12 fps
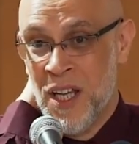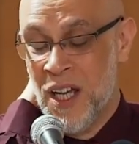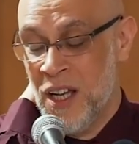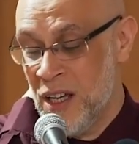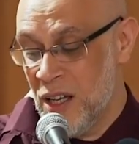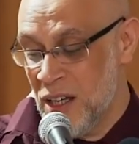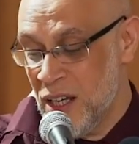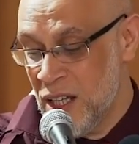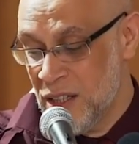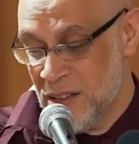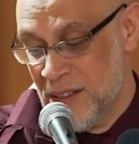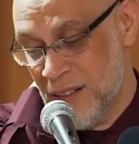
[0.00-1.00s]

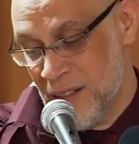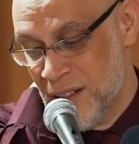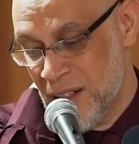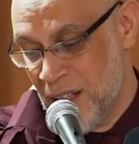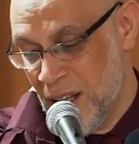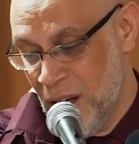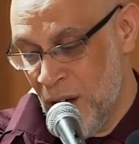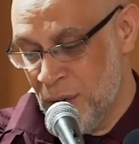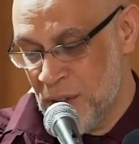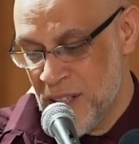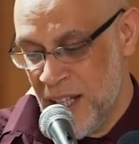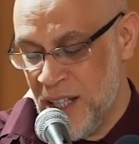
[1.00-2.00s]
And
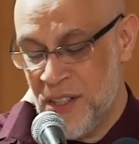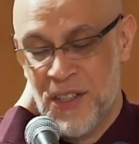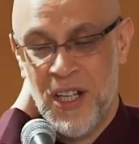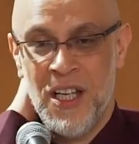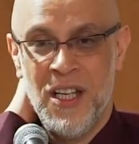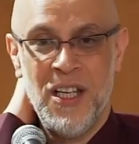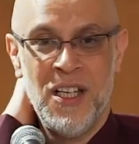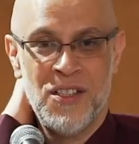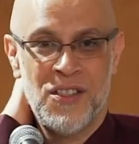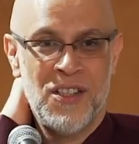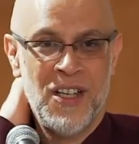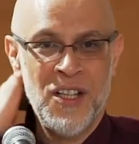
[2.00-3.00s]
obviously
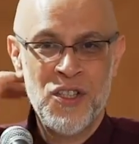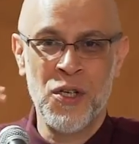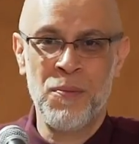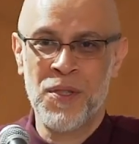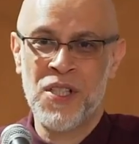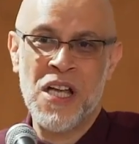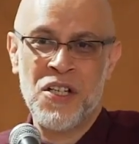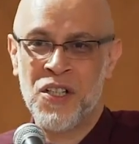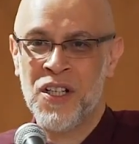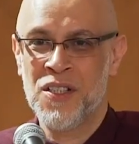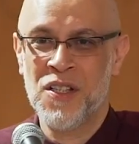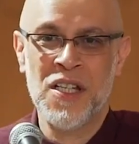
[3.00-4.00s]
his
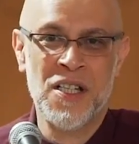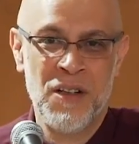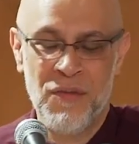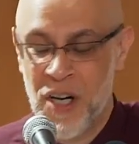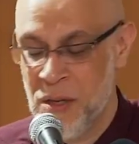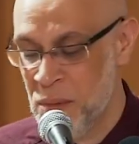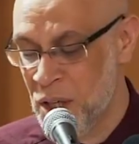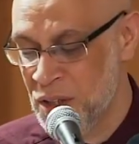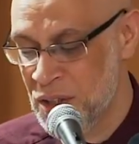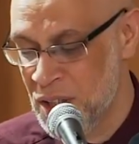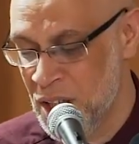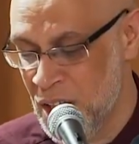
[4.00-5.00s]
interpretation is in a very
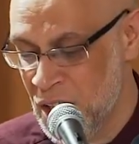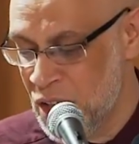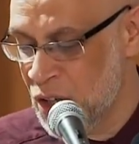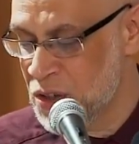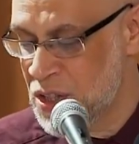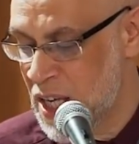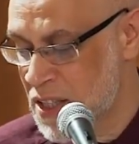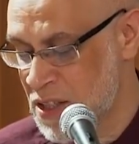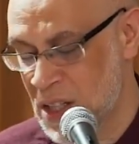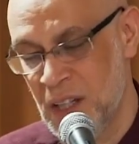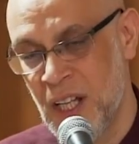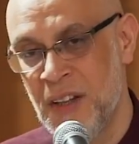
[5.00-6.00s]
modern
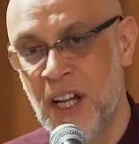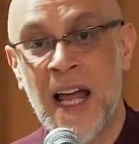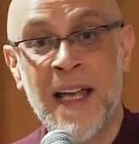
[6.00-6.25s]
context, and the